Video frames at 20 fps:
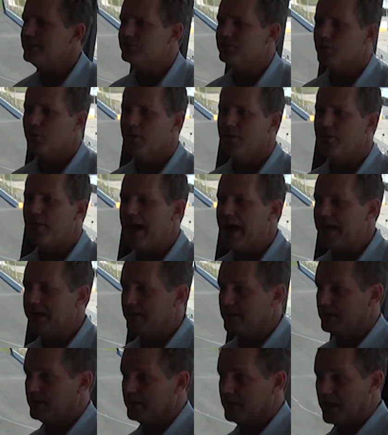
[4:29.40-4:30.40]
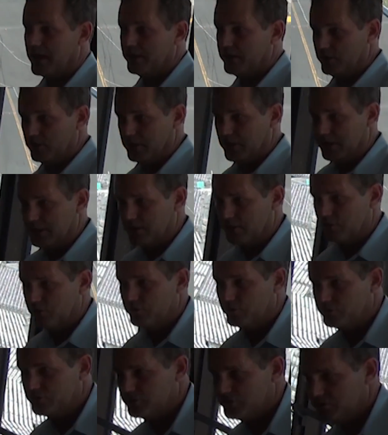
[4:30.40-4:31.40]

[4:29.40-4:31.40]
so with that, Alana, you can introduce.